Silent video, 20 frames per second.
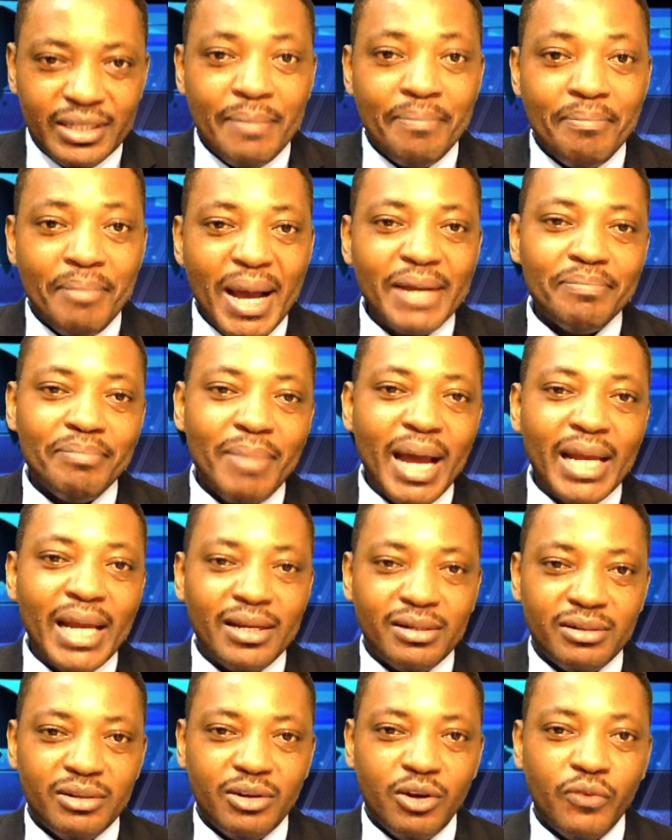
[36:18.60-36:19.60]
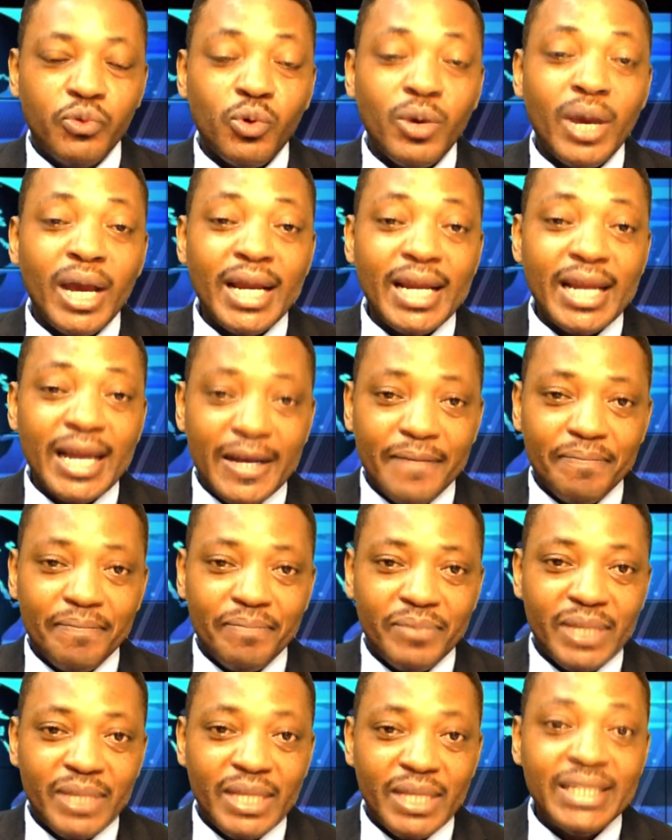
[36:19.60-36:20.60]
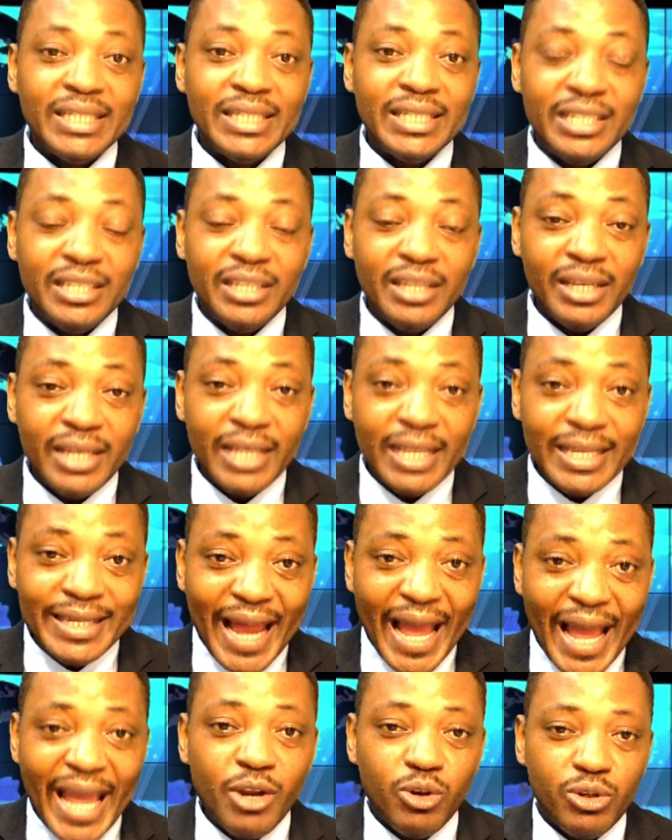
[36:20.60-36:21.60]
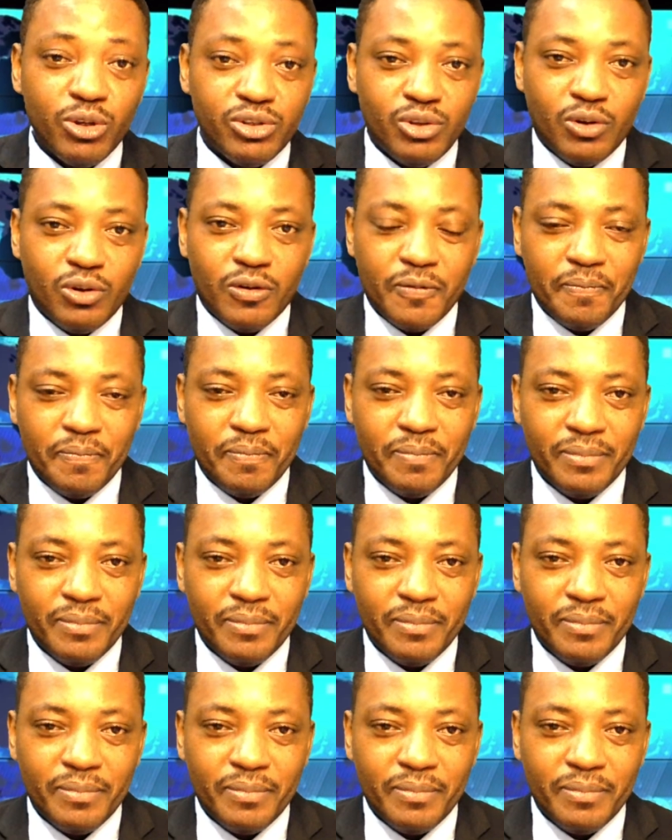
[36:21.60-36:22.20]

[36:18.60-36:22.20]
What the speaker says: the madman of Uganda, the dinosaur,